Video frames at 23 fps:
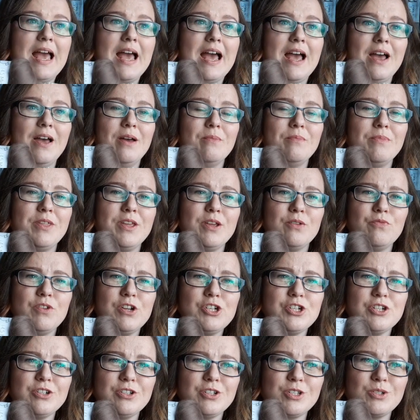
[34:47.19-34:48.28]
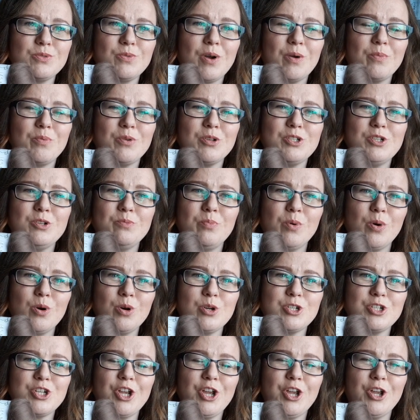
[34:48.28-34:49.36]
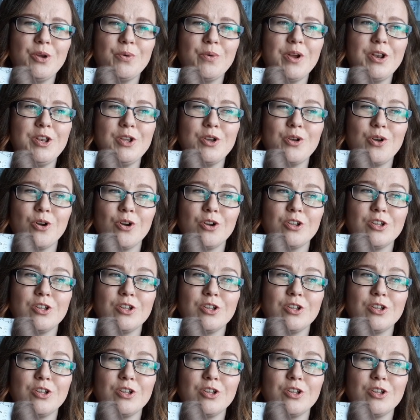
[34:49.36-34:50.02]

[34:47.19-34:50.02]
The original swap was you bought 2 and you got